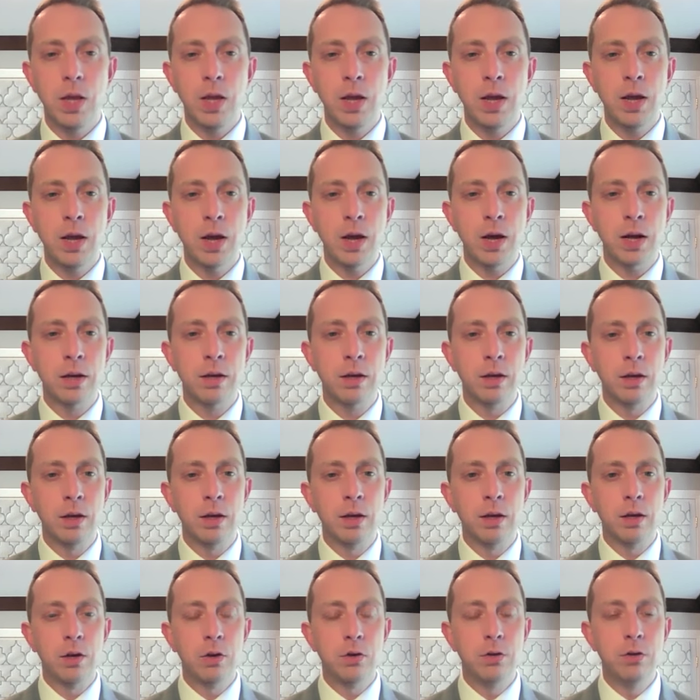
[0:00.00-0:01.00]
and
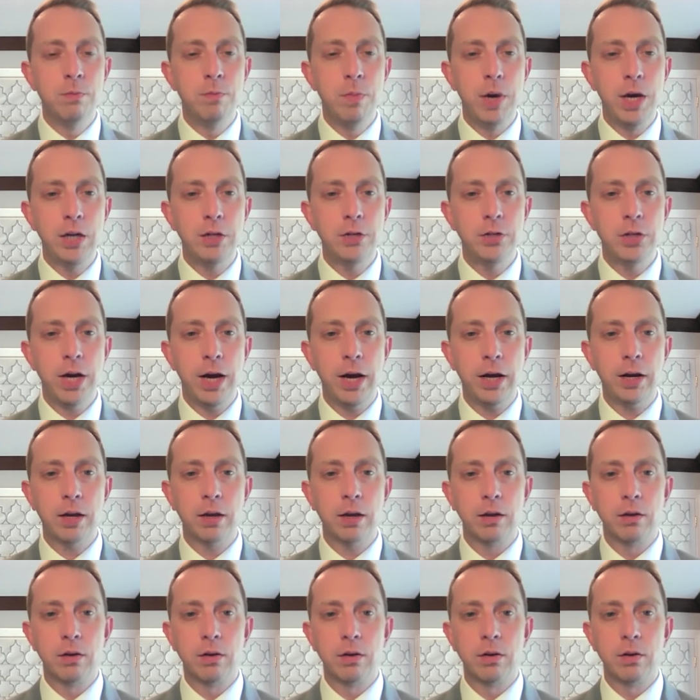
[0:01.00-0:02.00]
you may
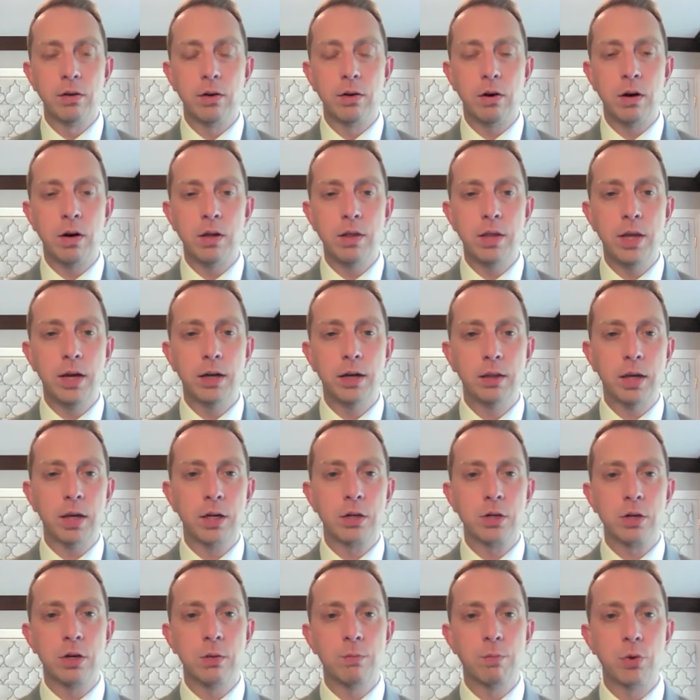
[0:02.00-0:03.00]
check on that
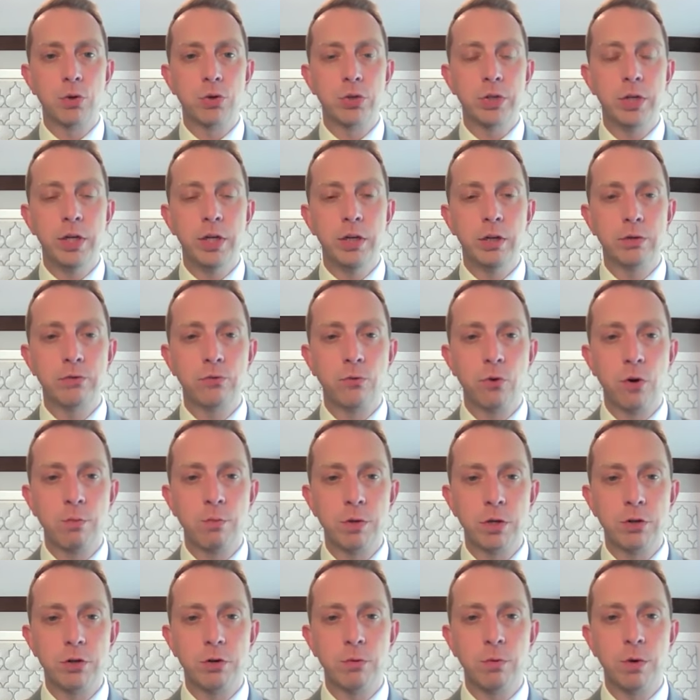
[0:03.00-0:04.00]
election of proceedings form
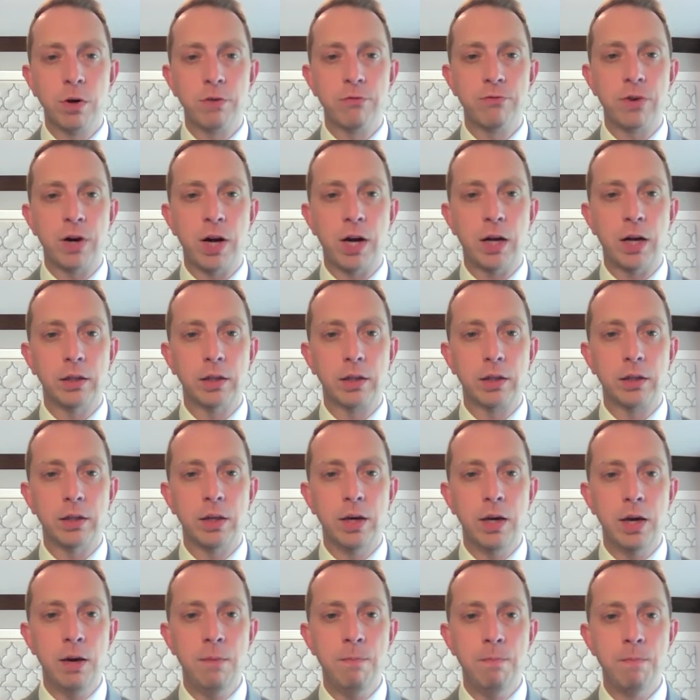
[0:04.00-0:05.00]
that you want to file a
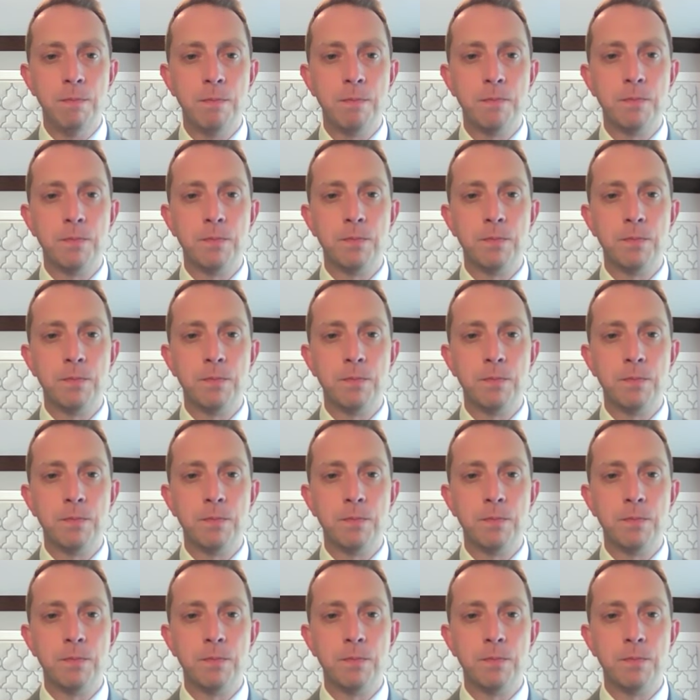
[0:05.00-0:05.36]
claim,